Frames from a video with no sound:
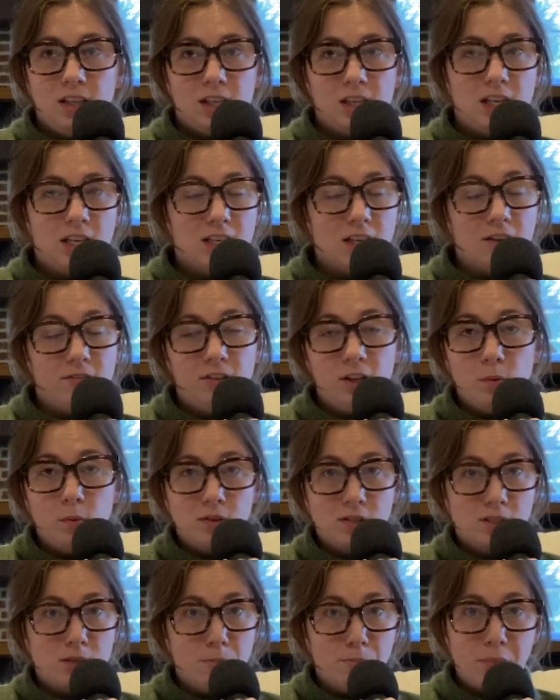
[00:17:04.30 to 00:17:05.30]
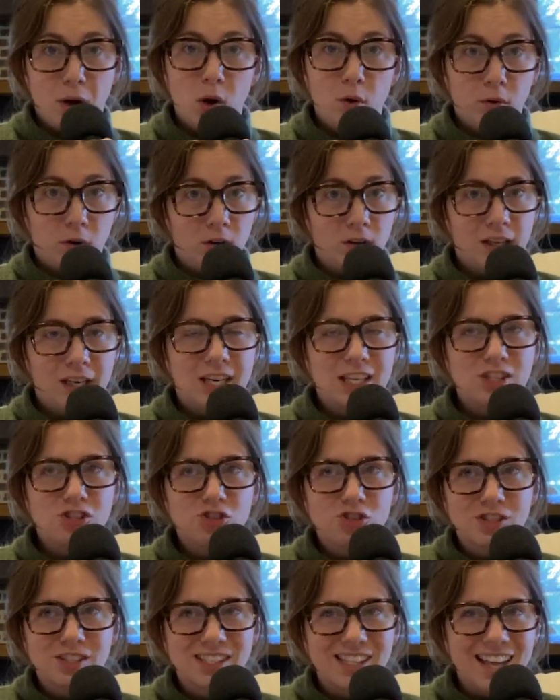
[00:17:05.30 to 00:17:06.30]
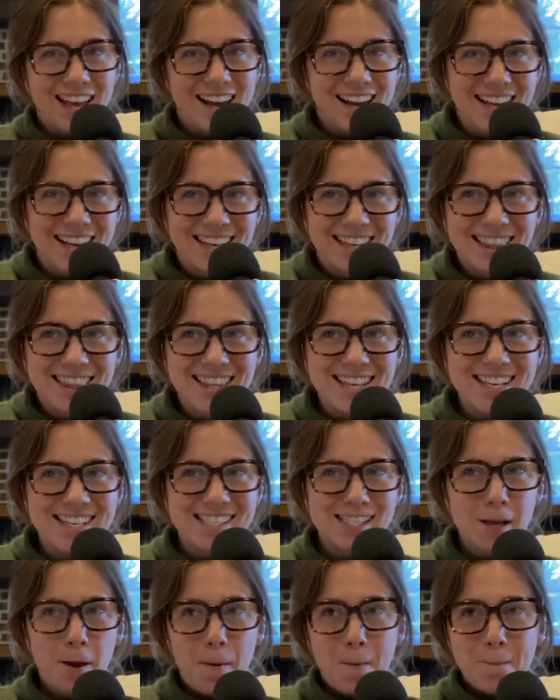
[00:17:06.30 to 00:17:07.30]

like, he definitely wants to bone her. Like it's just like this